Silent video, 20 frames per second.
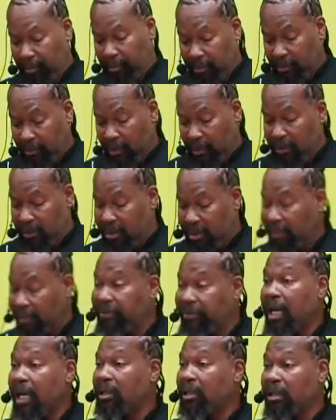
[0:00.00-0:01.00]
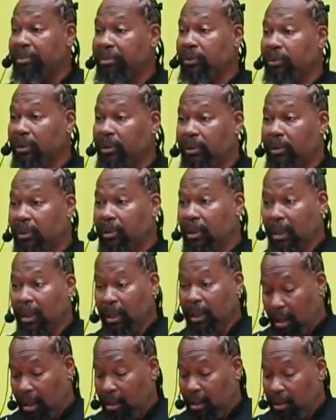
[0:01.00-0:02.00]
roasted vegetables.
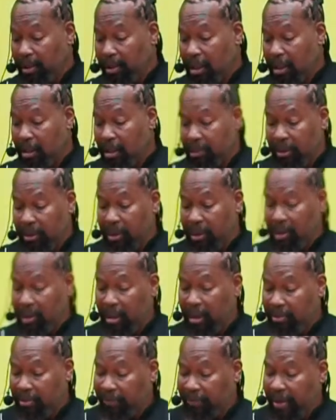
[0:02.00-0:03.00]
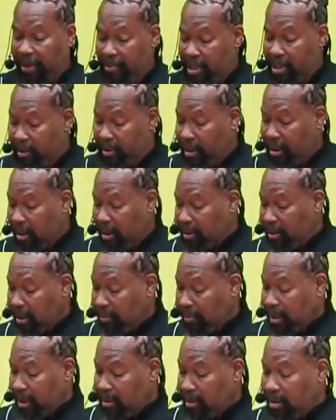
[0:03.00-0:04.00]
It normally comes to the table family style. In
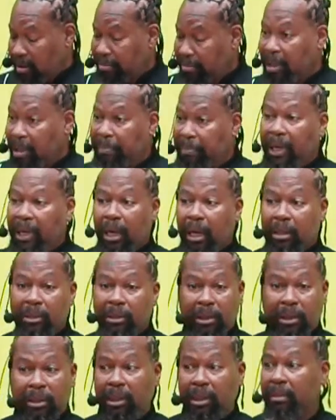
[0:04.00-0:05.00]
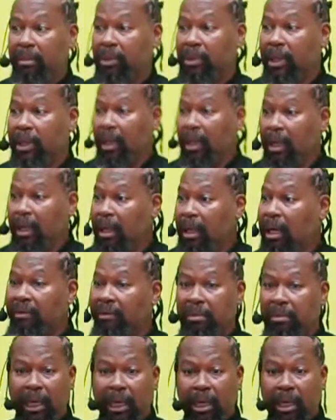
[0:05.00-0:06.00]
other words, they'll bring a platter to the table, and
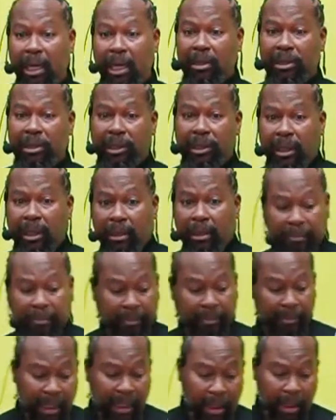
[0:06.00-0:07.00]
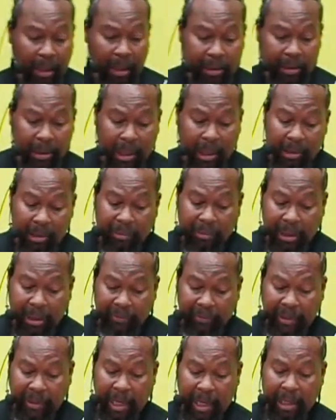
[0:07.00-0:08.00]
everybody gets a share. It also comes with
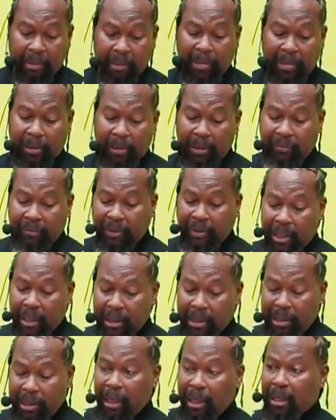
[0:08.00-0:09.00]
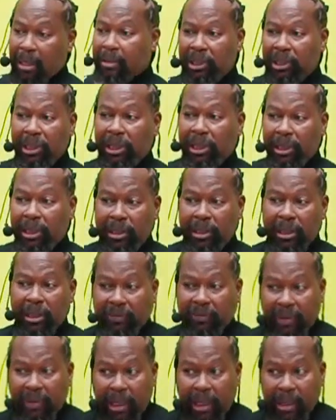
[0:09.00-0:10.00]
various amount, various styles of
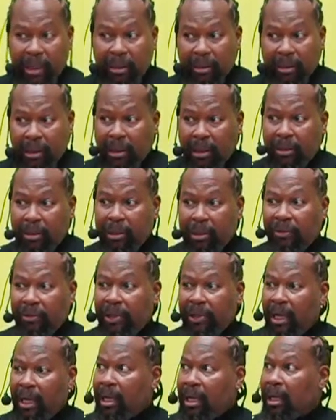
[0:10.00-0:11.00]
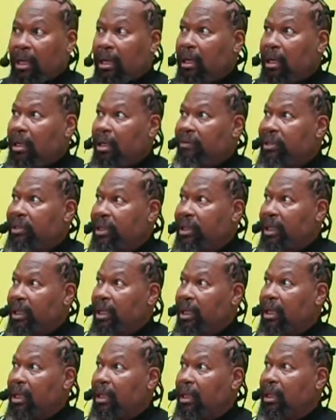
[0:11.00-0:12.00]
cheeses, various styles of olives,
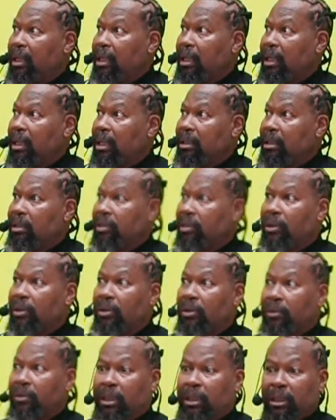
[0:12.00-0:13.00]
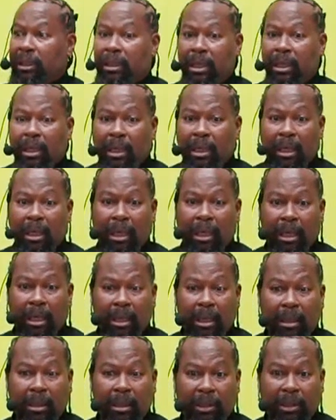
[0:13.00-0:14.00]
and uh, salted
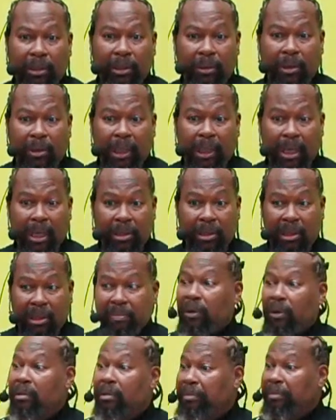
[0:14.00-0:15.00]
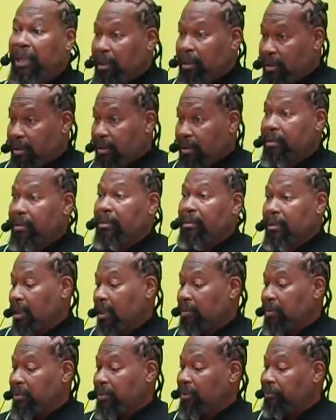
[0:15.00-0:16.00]
and cured and smoked meats.
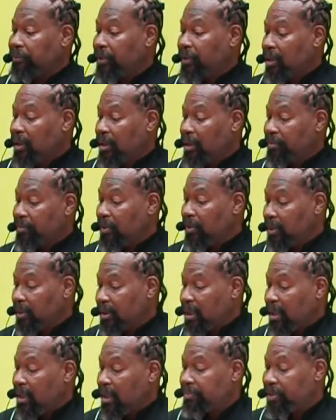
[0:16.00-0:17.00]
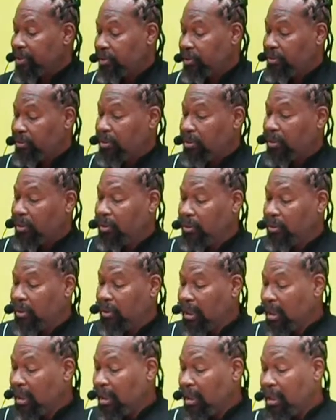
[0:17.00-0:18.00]
That's where you'll find your mortadella, prosciutto,
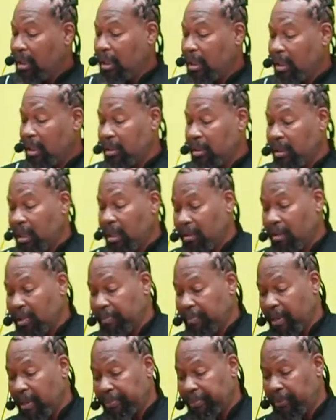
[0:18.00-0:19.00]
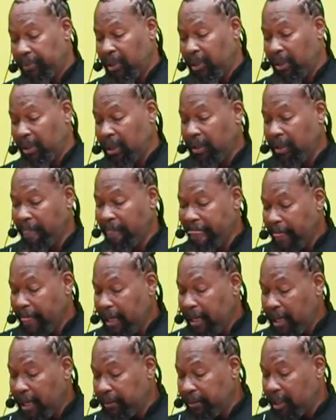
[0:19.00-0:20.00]
uh, salami, pepperoni,
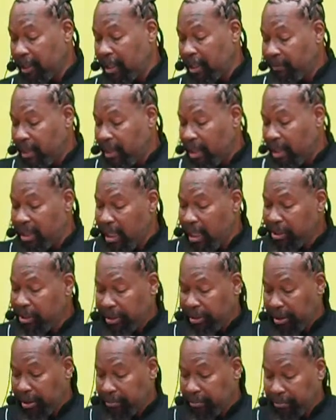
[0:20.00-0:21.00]
and things of that nature.